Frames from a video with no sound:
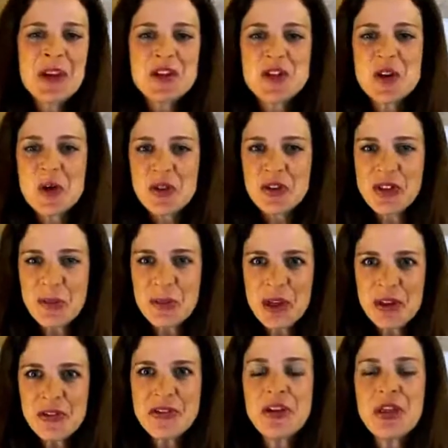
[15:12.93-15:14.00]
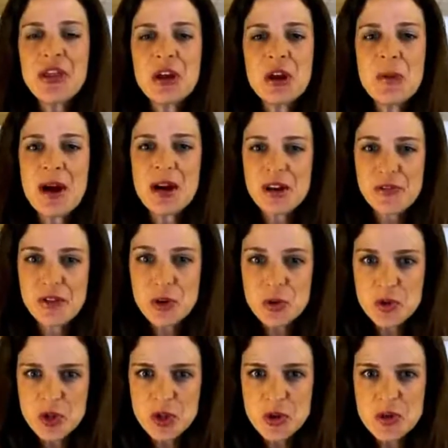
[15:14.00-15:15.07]
So some things to think about if you
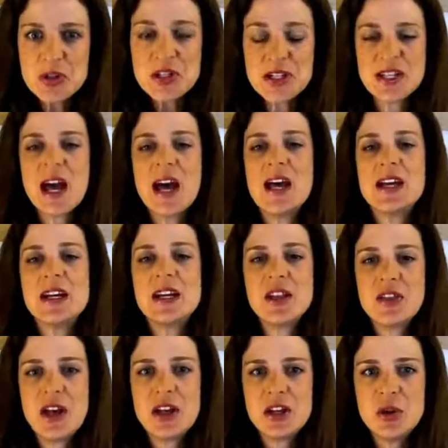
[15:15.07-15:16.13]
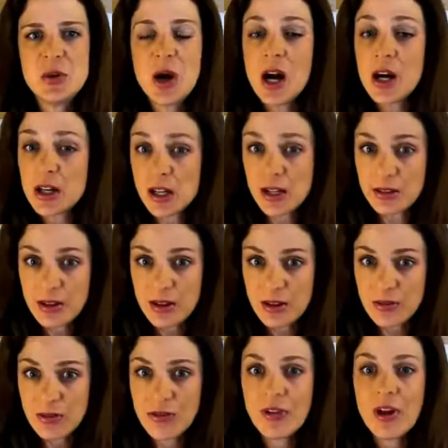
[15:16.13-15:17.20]
do decide that you are going to
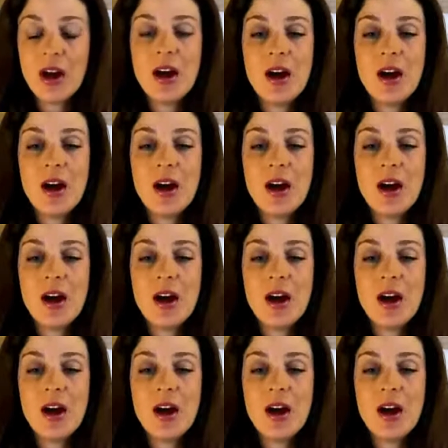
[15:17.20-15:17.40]
leave,